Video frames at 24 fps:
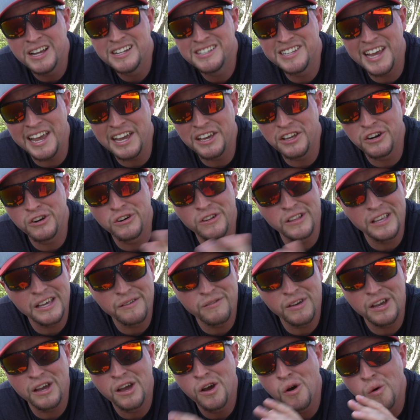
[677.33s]
Take it or
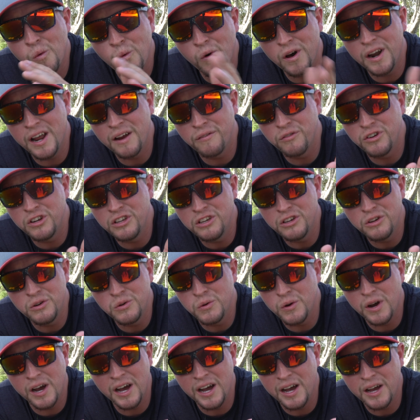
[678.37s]
leave it, whatever
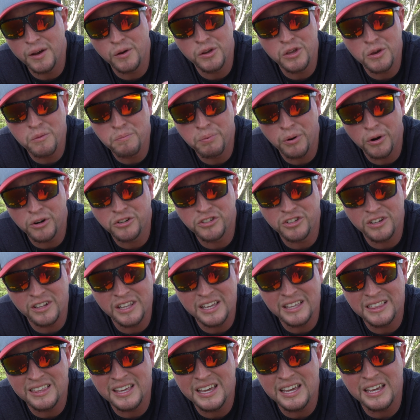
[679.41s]
you
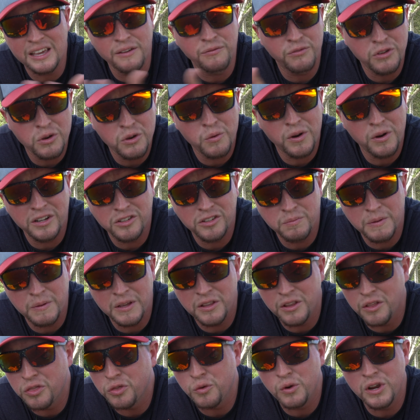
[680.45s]
personally think. If you want to spend
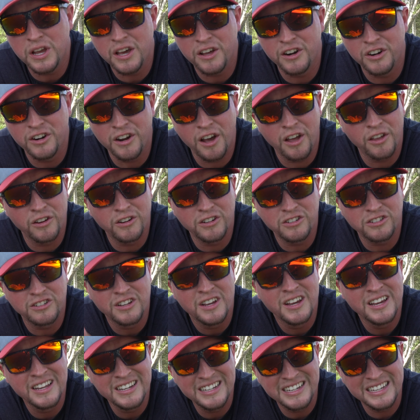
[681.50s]
the $300
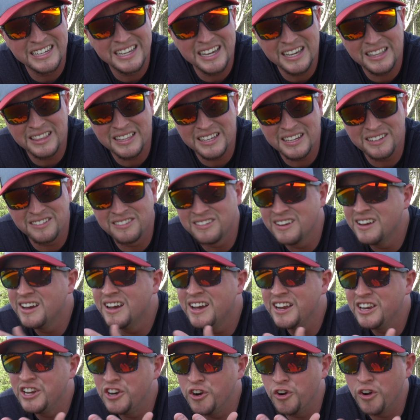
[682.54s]
to get this,
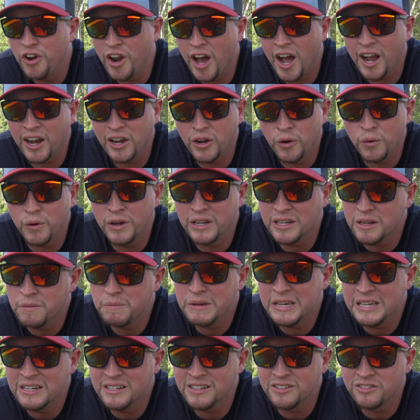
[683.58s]
you're not going to
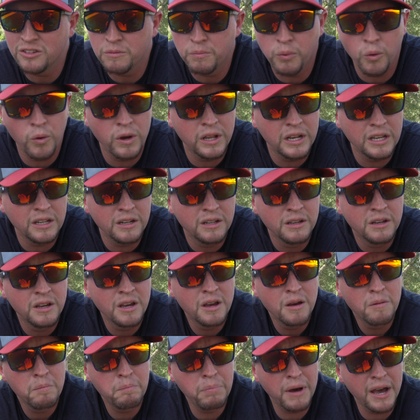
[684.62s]
be disappointed.
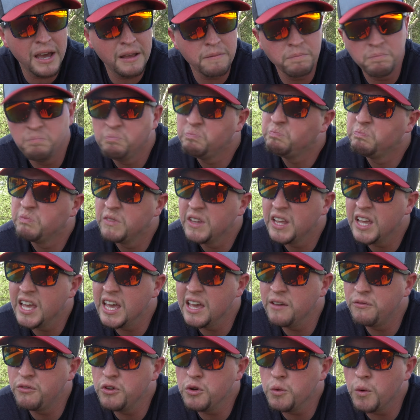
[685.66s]
But
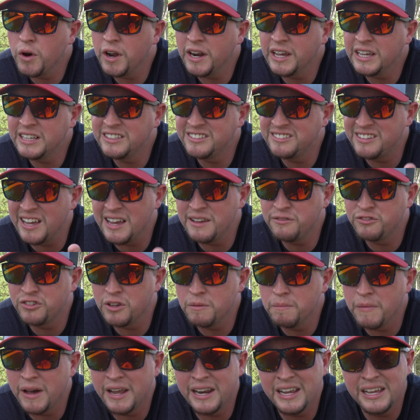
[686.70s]
if you want to save
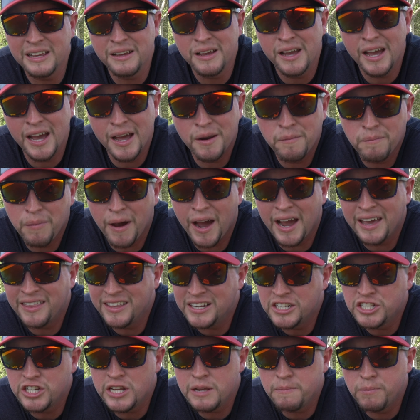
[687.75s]
some money and buy the
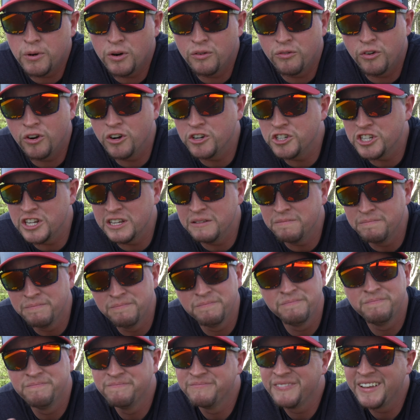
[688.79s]
cheaper version,
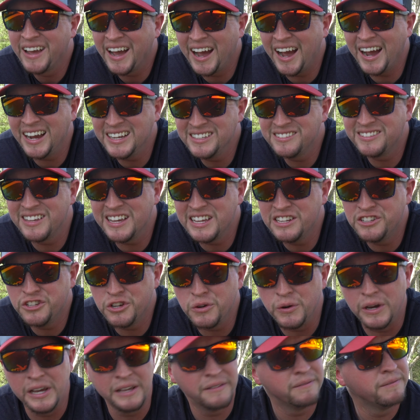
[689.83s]
I say
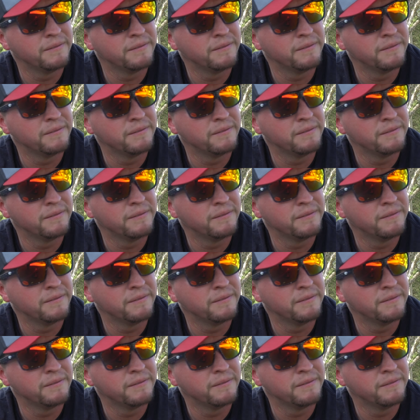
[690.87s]
do it.